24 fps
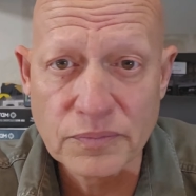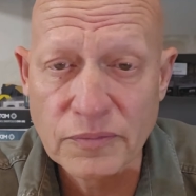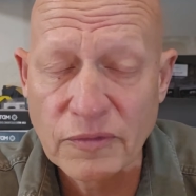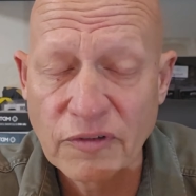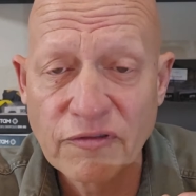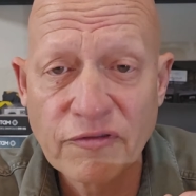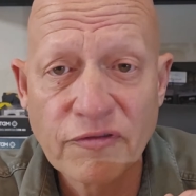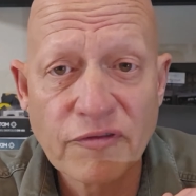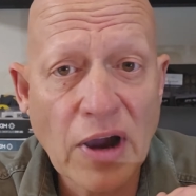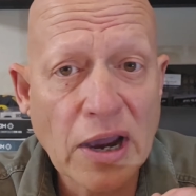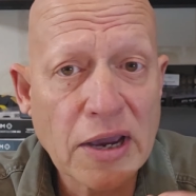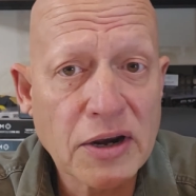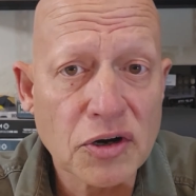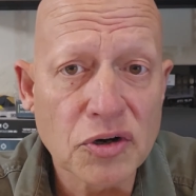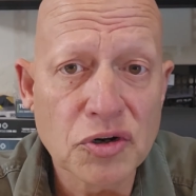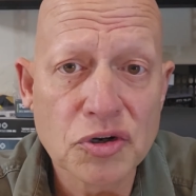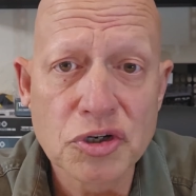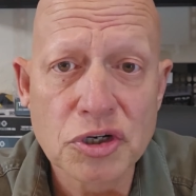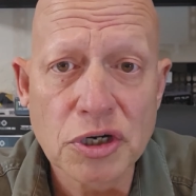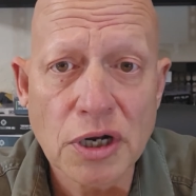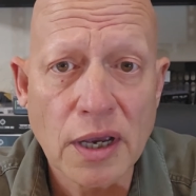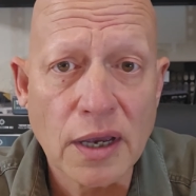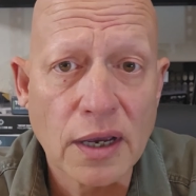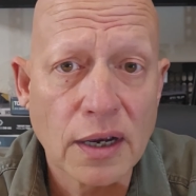fighter
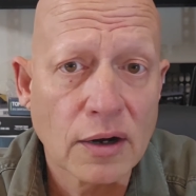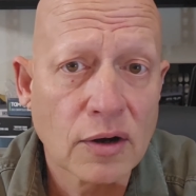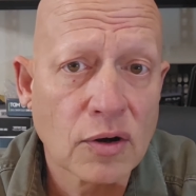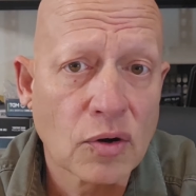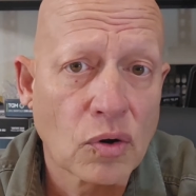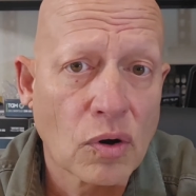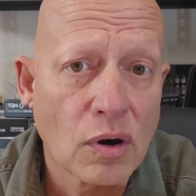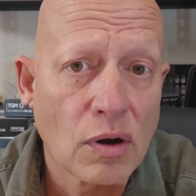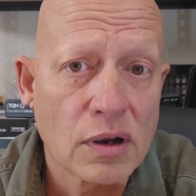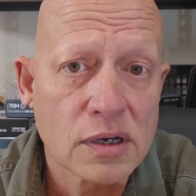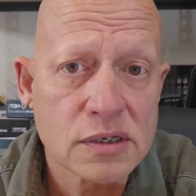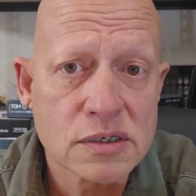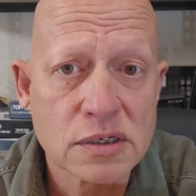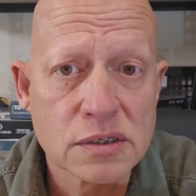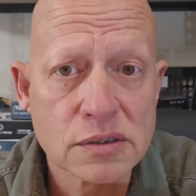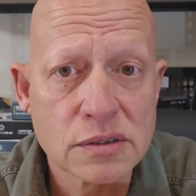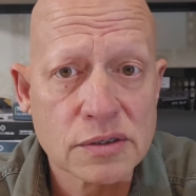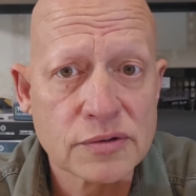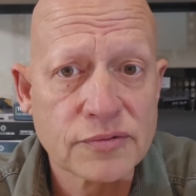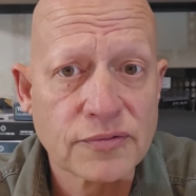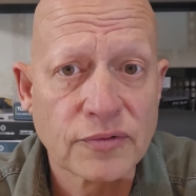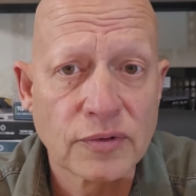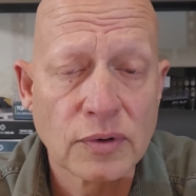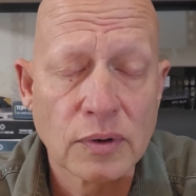jet
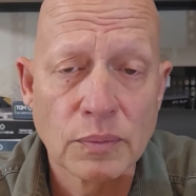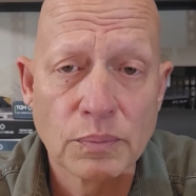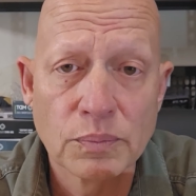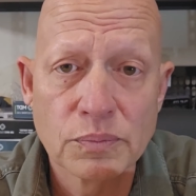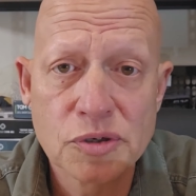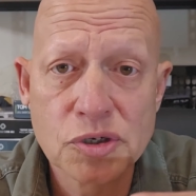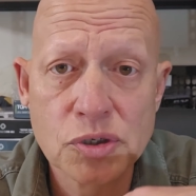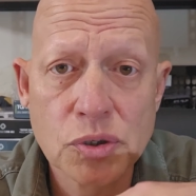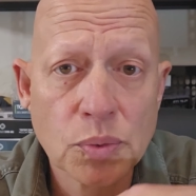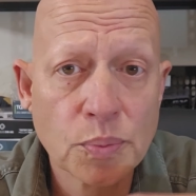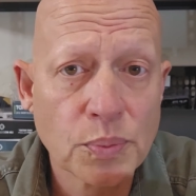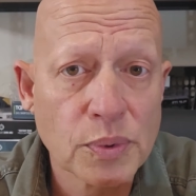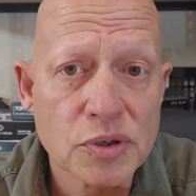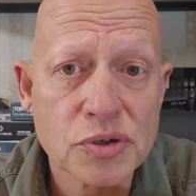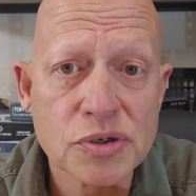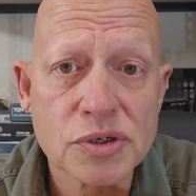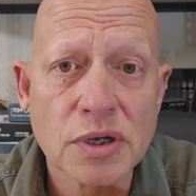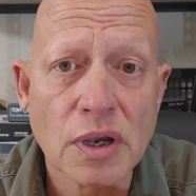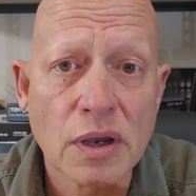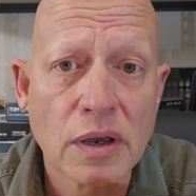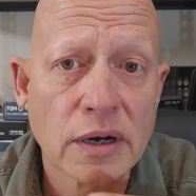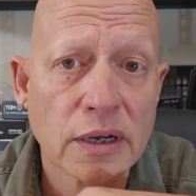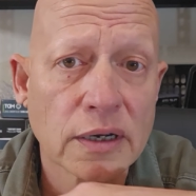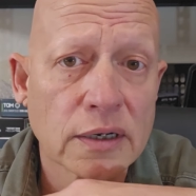crosses from
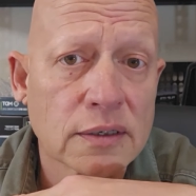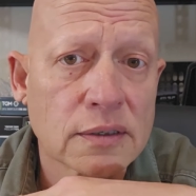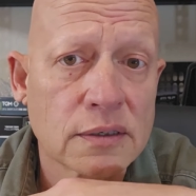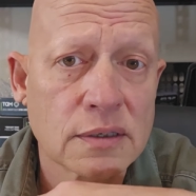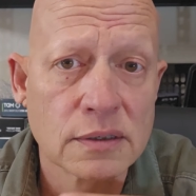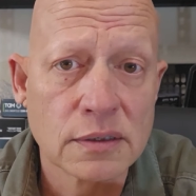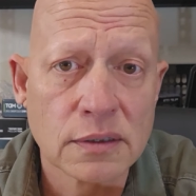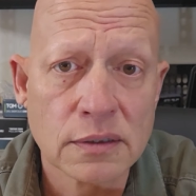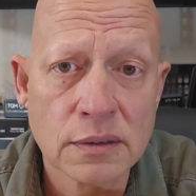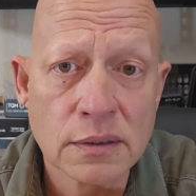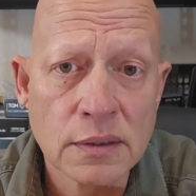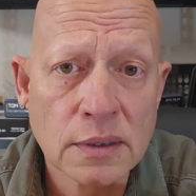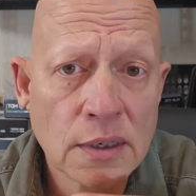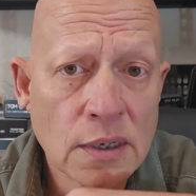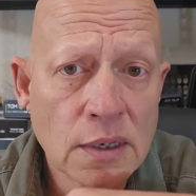supersonic to